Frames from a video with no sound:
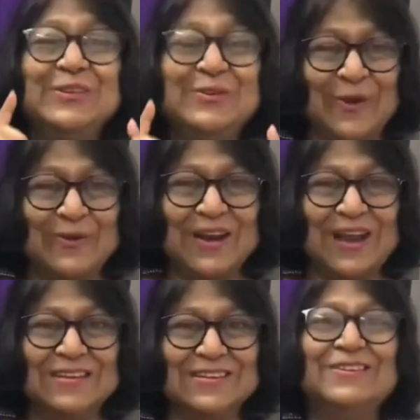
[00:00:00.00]
your
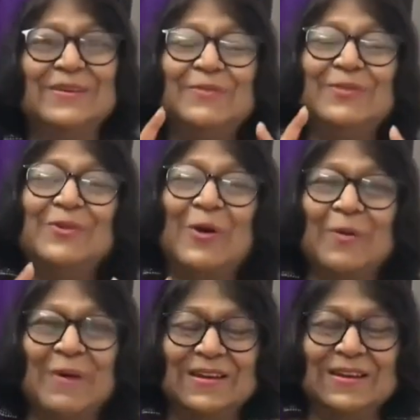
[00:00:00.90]
relationships,
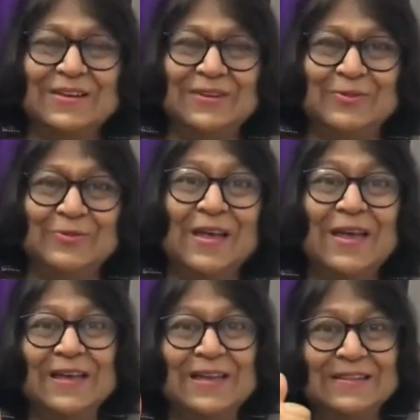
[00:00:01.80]
your money issues.
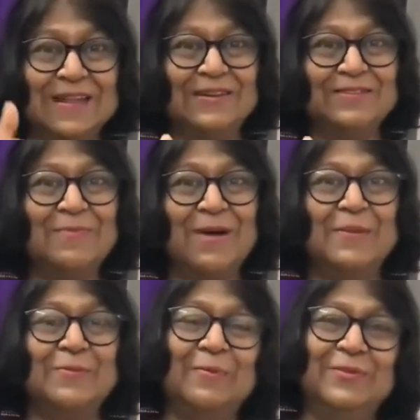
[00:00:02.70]
That's
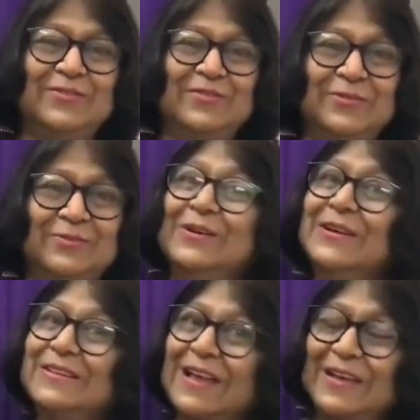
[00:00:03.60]
my promise to you.
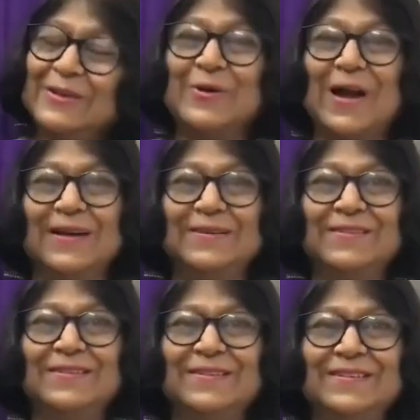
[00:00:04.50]
Thank you,
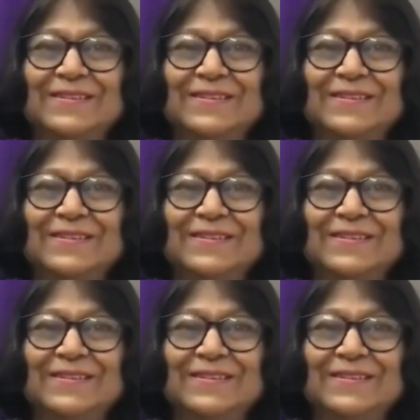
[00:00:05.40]
guys.